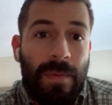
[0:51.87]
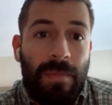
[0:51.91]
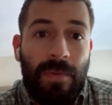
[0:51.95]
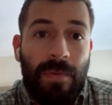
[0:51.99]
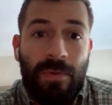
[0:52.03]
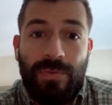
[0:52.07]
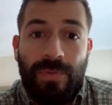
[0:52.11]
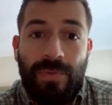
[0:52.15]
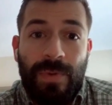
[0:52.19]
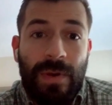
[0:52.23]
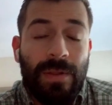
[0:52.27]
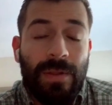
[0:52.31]

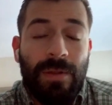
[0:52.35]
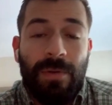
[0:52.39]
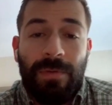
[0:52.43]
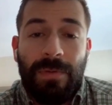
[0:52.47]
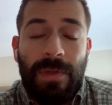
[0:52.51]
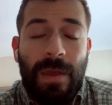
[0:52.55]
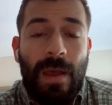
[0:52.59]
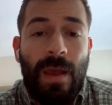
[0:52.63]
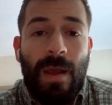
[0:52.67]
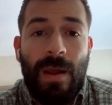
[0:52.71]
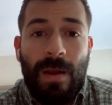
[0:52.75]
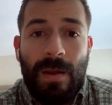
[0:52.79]
People really
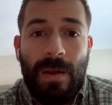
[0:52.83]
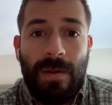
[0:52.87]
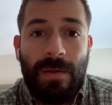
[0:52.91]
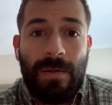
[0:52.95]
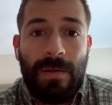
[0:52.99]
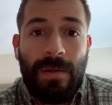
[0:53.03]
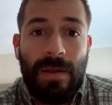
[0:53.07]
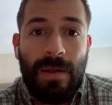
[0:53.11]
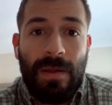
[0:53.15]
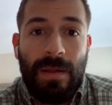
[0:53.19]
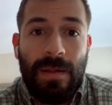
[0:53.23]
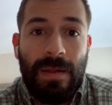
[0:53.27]
don't care,
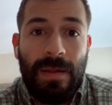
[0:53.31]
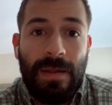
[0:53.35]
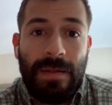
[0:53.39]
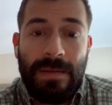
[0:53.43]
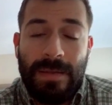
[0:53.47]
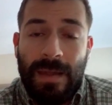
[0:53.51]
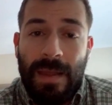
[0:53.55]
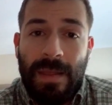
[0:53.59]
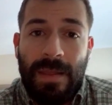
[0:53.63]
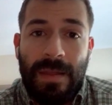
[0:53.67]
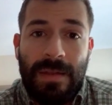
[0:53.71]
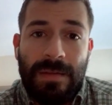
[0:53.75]
and I
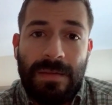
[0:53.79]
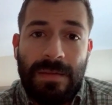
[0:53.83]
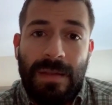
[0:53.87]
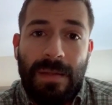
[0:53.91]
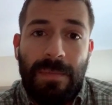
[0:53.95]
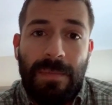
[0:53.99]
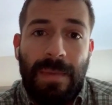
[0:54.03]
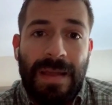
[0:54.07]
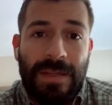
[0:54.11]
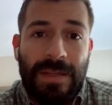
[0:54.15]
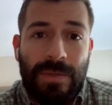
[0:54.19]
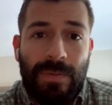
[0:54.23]
say this in
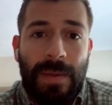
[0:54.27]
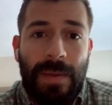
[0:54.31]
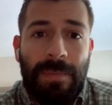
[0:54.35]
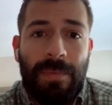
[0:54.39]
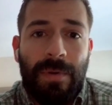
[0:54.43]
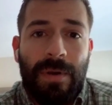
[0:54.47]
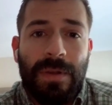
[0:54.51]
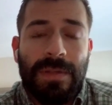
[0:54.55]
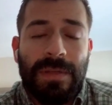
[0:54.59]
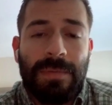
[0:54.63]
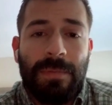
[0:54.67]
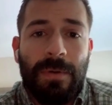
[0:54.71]
the best way
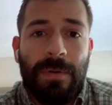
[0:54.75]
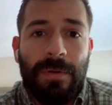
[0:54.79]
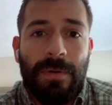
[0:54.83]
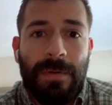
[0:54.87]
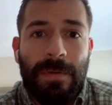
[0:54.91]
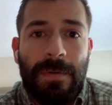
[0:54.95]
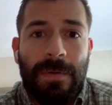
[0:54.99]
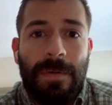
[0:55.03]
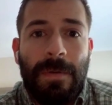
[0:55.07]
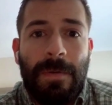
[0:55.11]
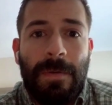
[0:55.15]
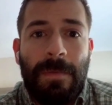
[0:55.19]
possible.
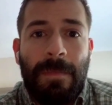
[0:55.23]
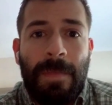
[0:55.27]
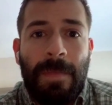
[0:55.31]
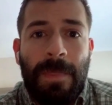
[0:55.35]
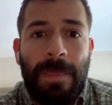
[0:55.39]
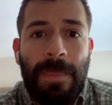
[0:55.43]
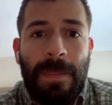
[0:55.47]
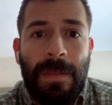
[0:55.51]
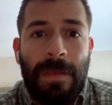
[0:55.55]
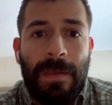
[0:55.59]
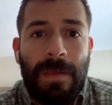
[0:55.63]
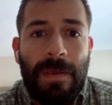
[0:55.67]

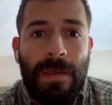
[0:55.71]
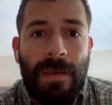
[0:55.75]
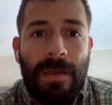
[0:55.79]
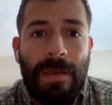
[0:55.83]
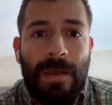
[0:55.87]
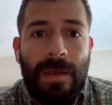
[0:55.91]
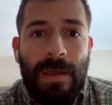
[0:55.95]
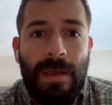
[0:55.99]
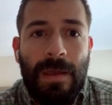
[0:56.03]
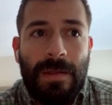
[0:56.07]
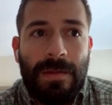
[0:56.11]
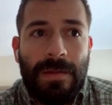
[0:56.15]

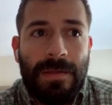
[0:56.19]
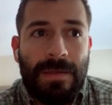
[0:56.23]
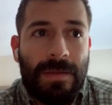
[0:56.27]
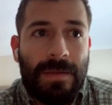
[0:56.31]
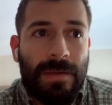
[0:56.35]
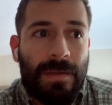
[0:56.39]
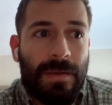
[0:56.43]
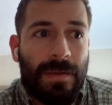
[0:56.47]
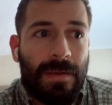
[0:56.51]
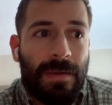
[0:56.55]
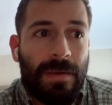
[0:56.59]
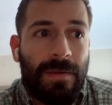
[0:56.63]
It's
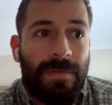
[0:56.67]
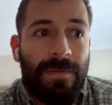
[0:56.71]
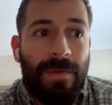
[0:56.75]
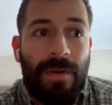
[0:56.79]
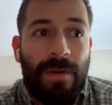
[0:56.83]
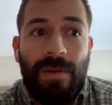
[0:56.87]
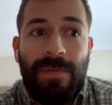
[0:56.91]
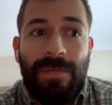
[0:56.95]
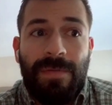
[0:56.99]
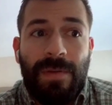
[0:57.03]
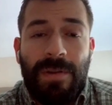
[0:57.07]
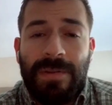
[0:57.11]
a
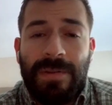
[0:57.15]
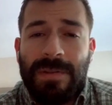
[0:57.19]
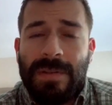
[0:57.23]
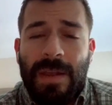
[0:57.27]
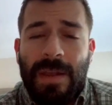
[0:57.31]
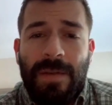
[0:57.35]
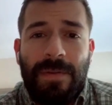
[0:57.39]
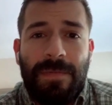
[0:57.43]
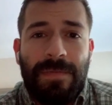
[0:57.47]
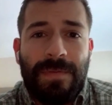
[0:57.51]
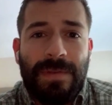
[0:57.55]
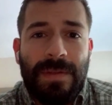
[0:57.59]
very, very
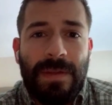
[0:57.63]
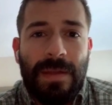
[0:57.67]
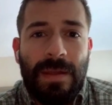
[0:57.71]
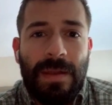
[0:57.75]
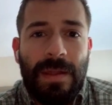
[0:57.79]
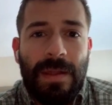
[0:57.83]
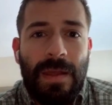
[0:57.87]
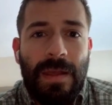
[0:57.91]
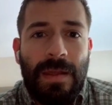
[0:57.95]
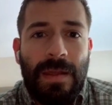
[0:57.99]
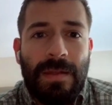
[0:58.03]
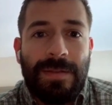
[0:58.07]
safe
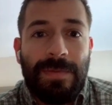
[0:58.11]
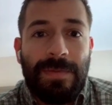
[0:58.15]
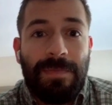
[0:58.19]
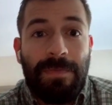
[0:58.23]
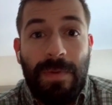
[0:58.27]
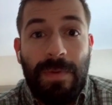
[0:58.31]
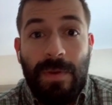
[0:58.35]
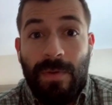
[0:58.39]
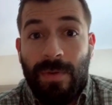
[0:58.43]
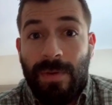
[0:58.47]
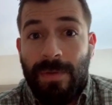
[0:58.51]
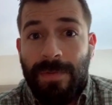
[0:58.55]
city. It's
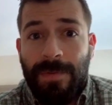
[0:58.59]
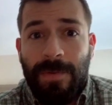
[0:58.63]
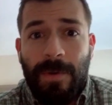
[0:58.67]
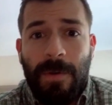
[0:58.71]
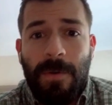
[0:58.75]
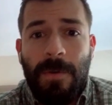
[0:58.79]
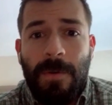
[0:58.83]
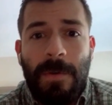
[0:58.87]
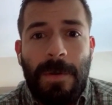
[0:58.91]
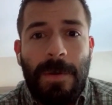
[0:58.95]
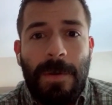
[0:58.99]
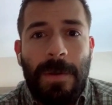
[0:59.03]

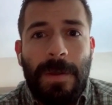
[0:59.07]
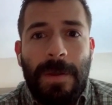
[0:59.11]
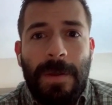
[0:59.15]
beautiful.